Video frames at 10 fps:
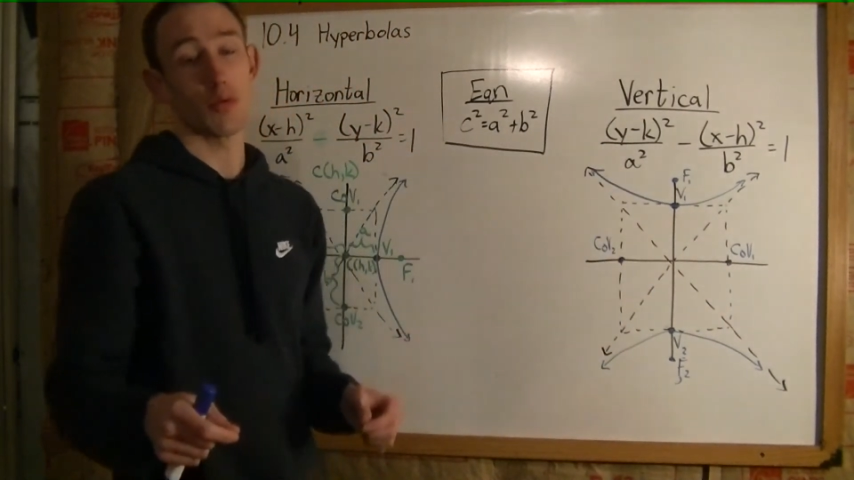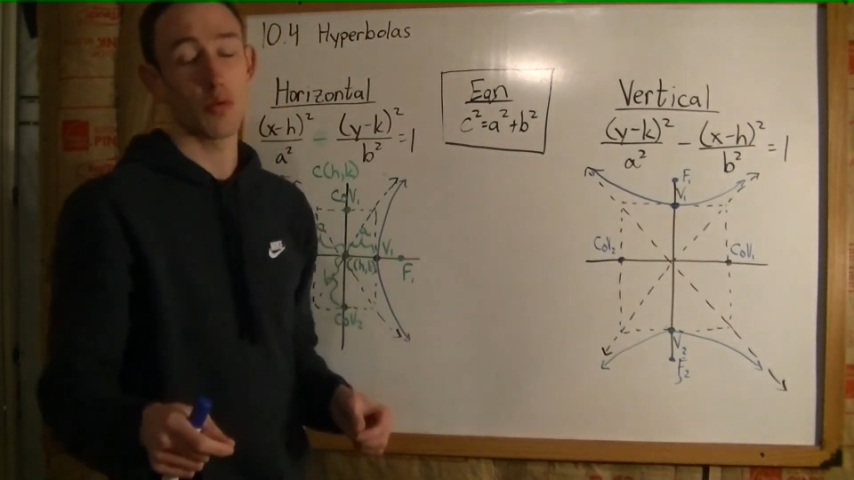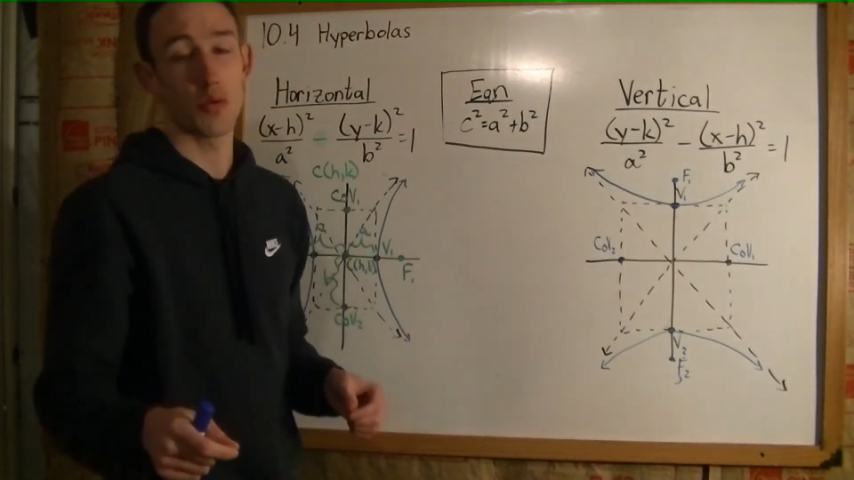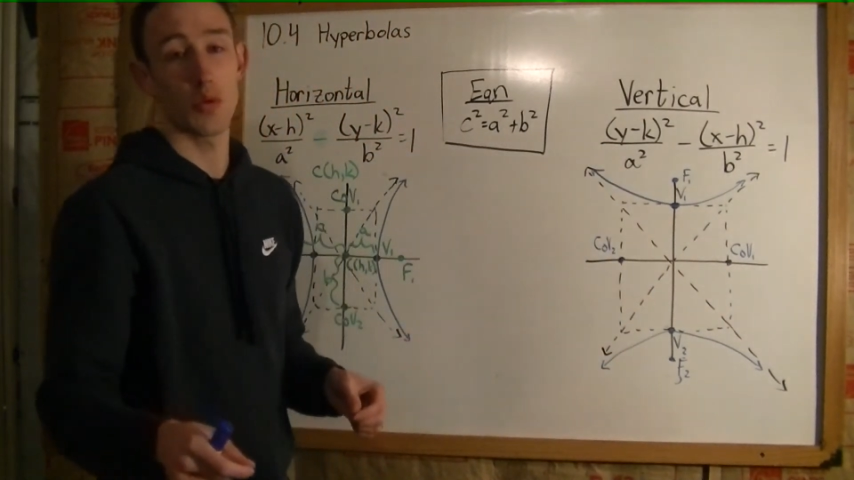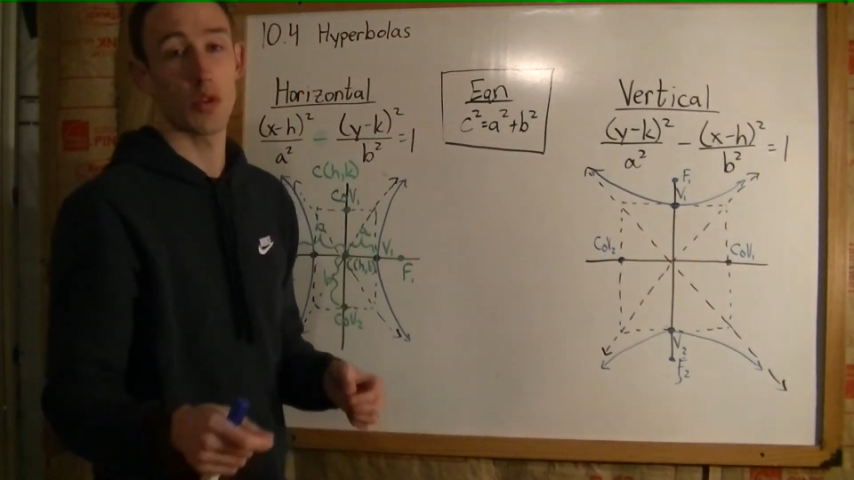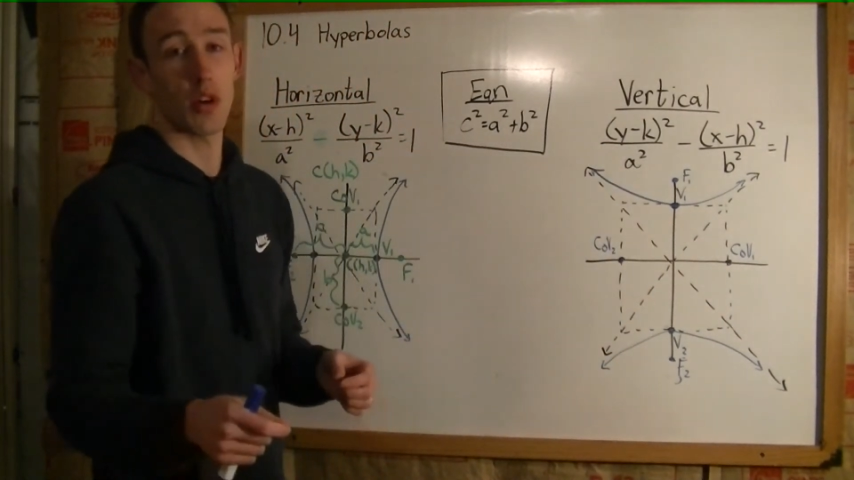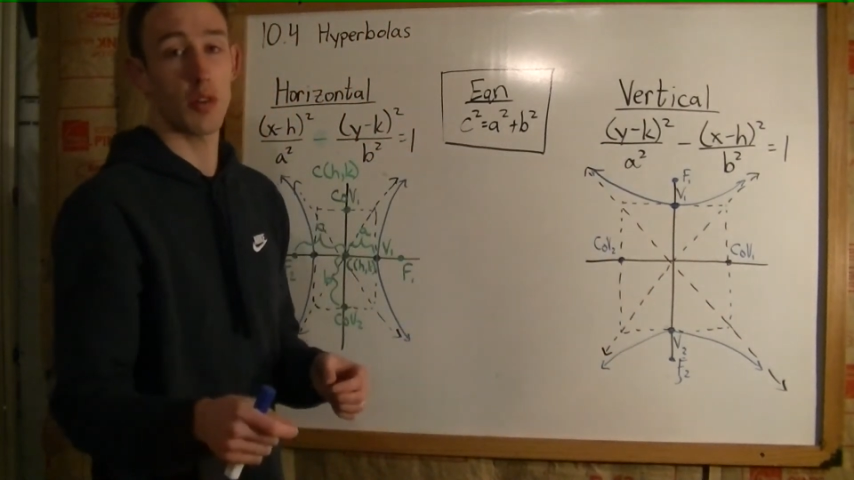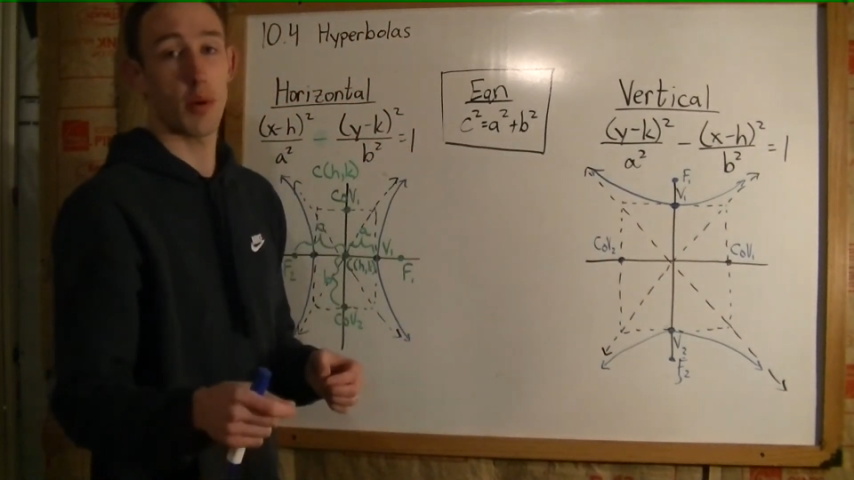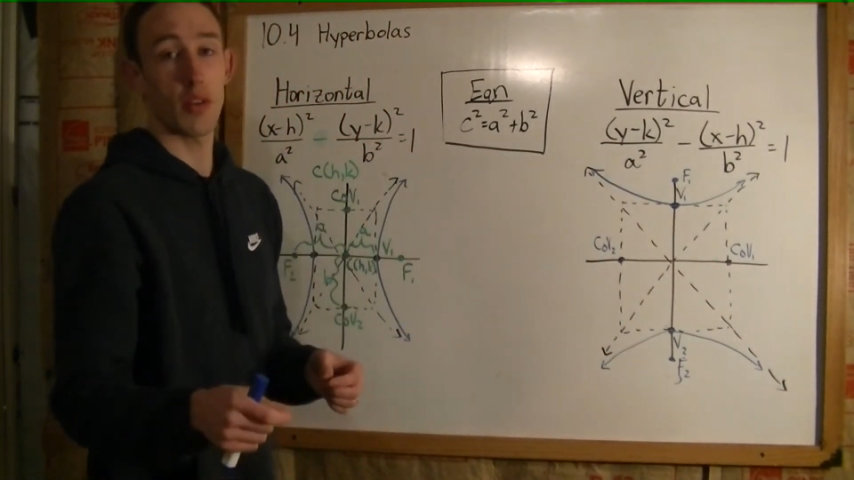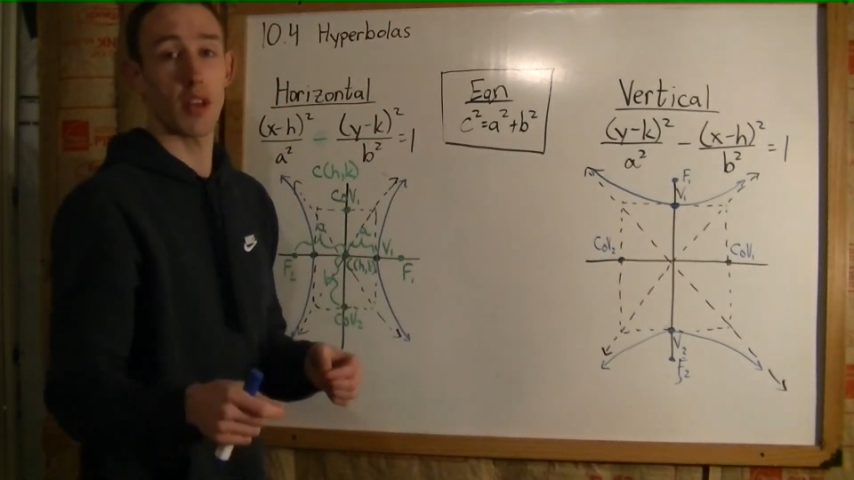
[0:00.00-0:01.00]
which we talked
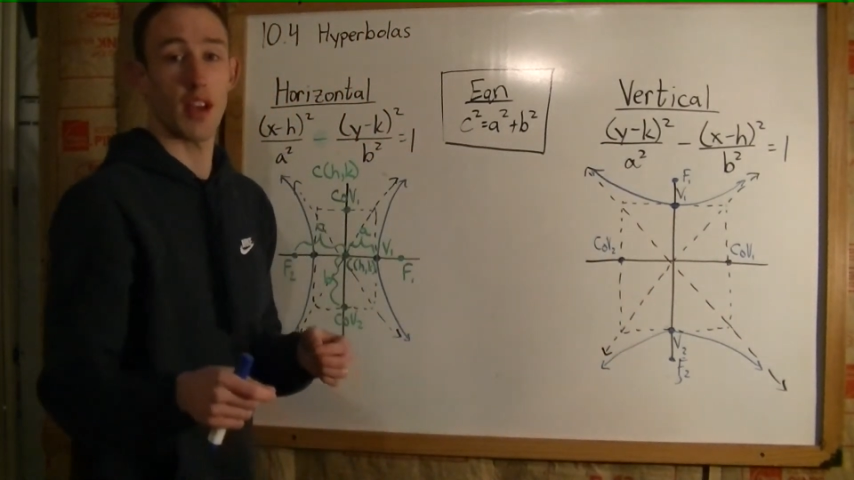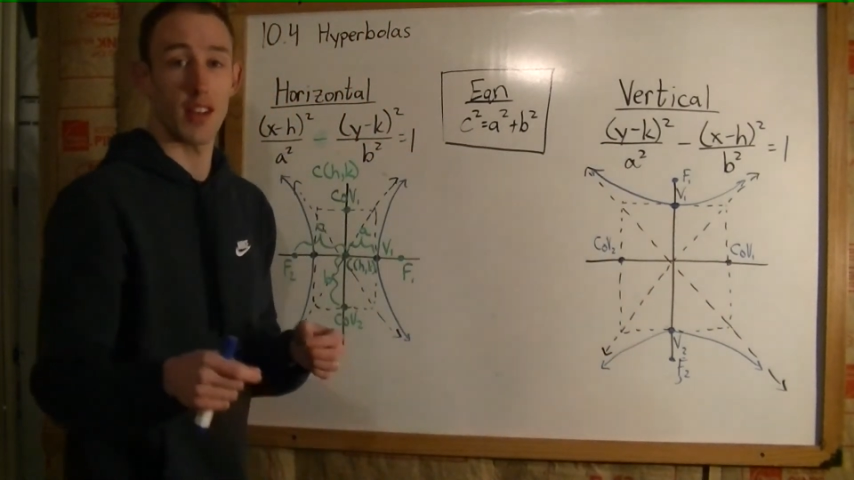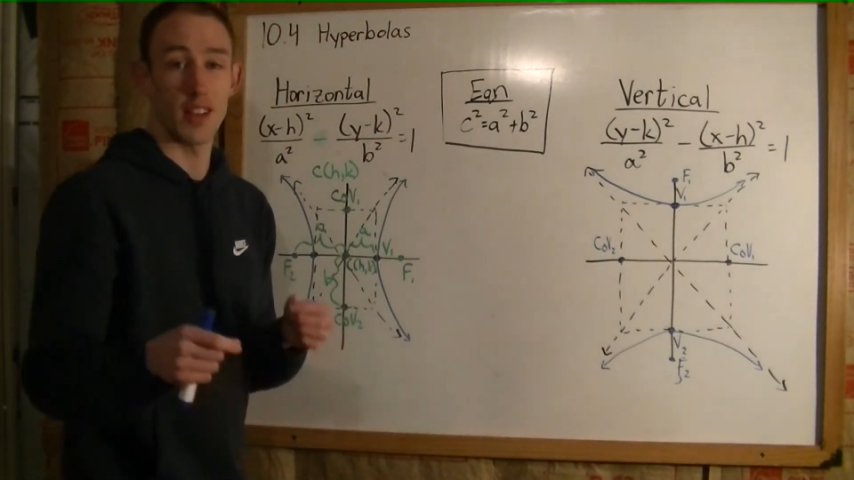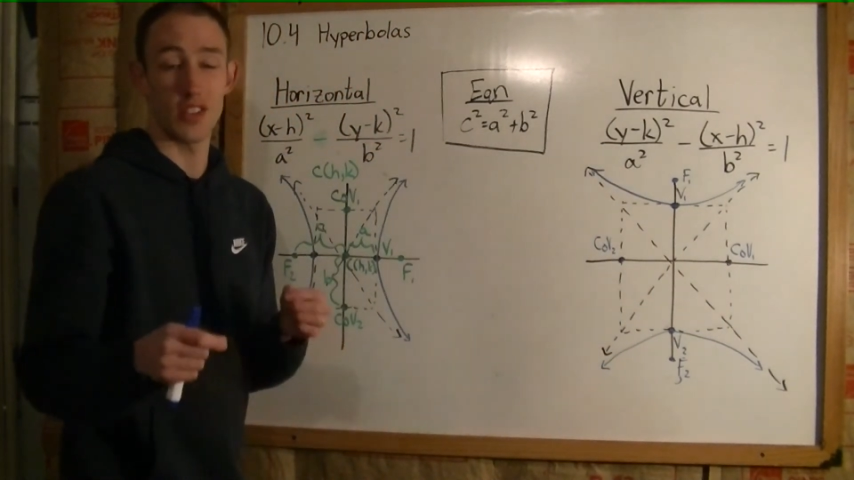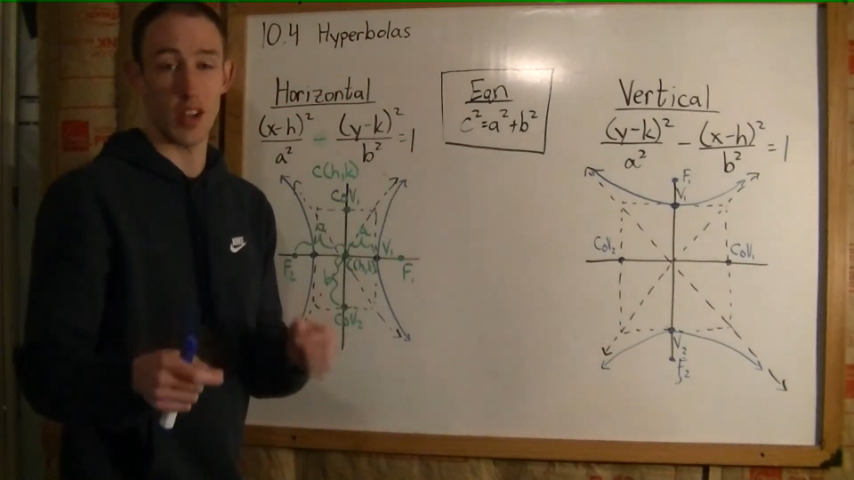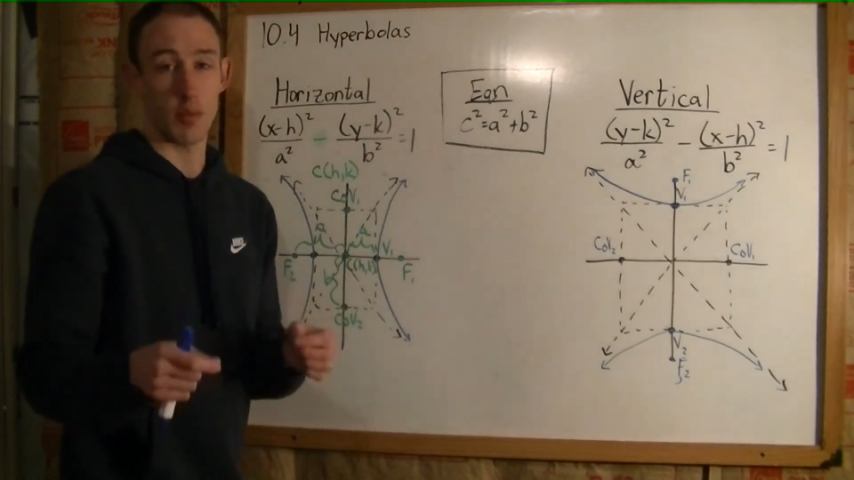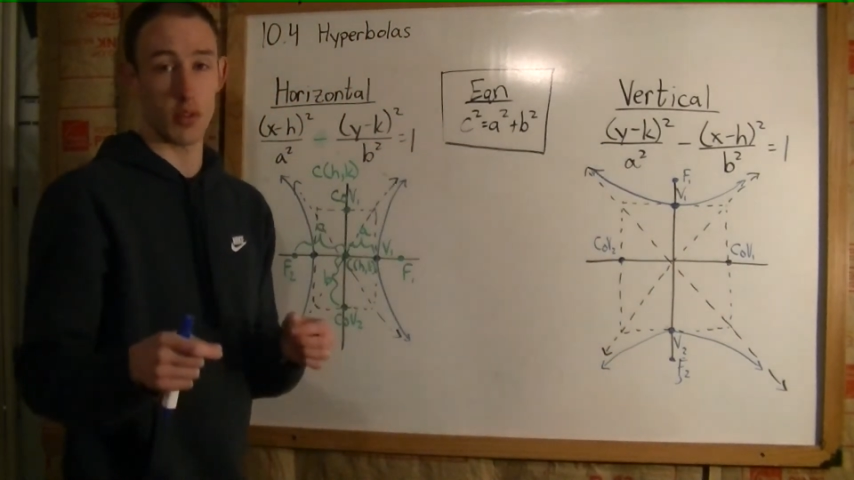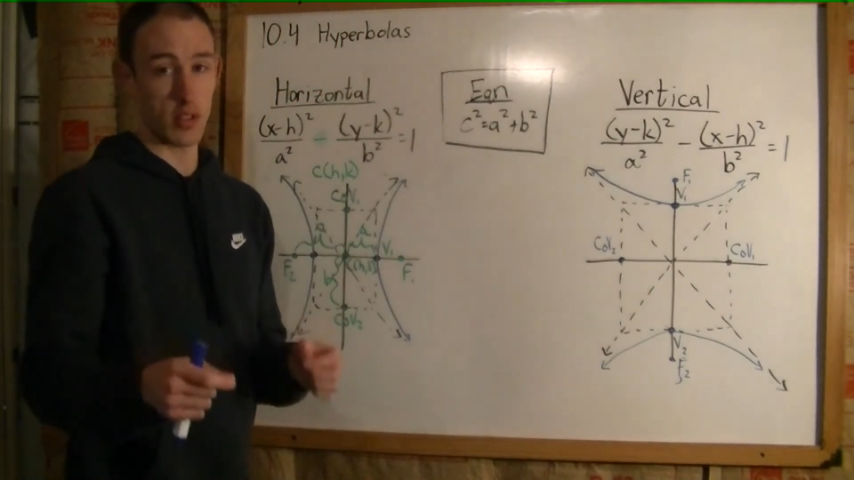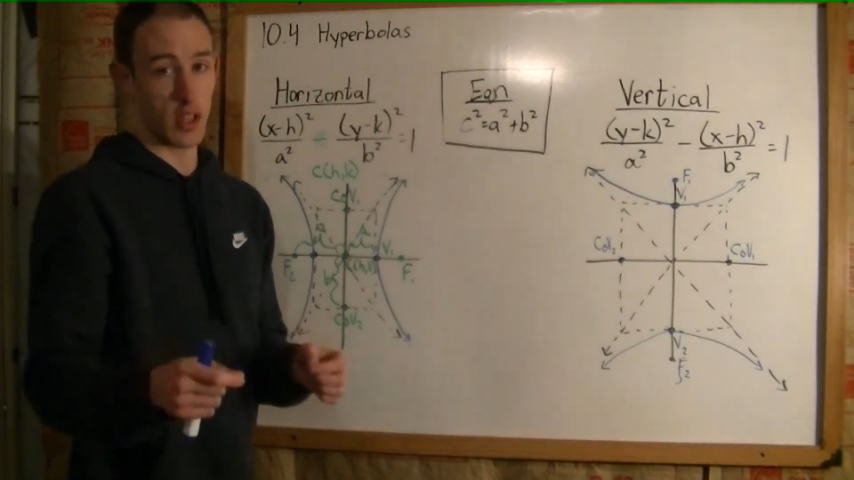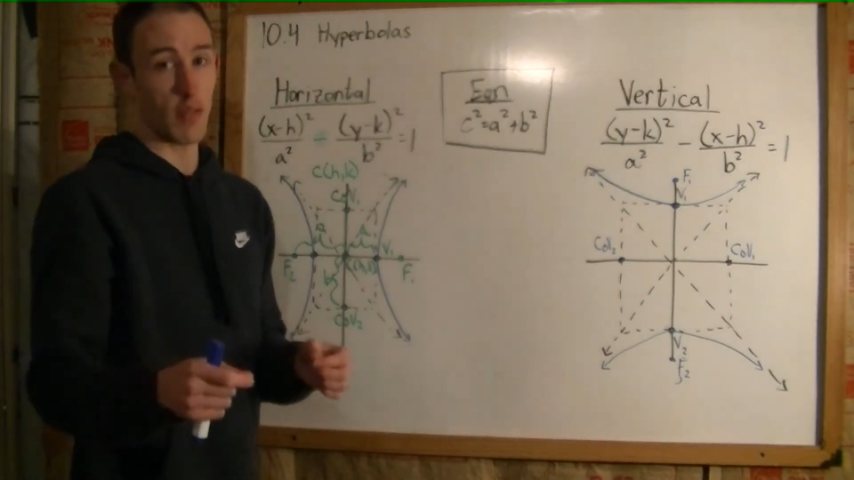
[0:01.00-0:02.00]
about that in chapter
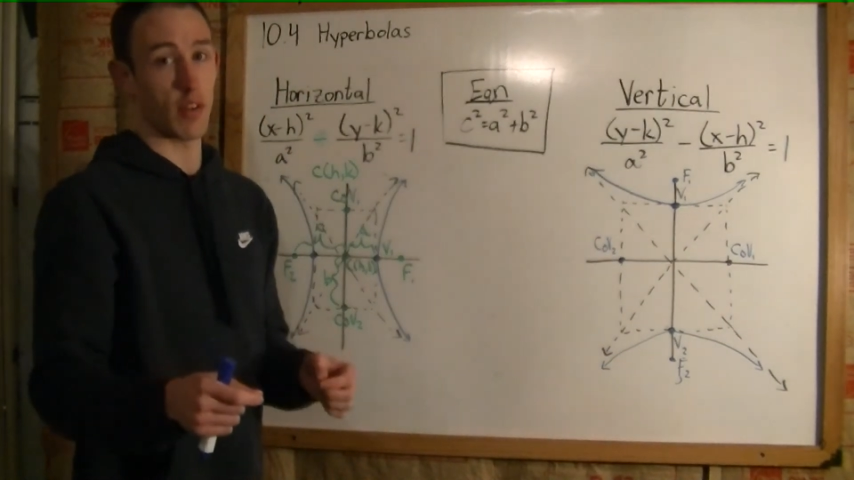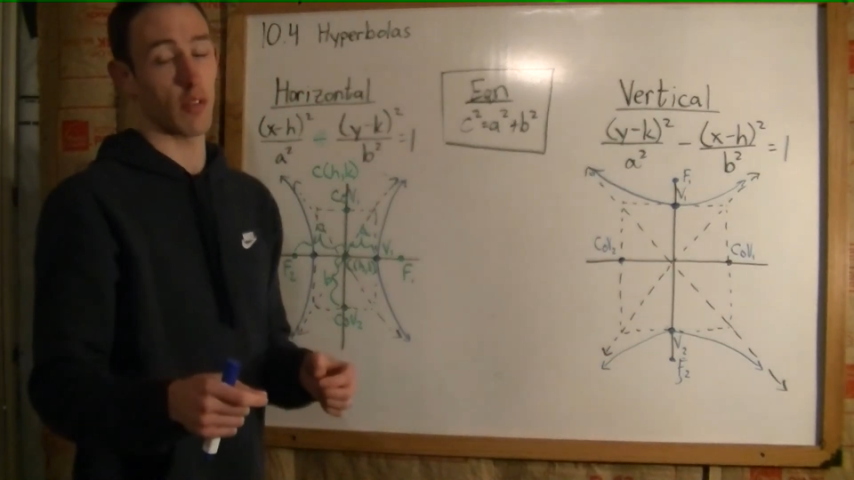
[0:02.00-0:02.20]
7.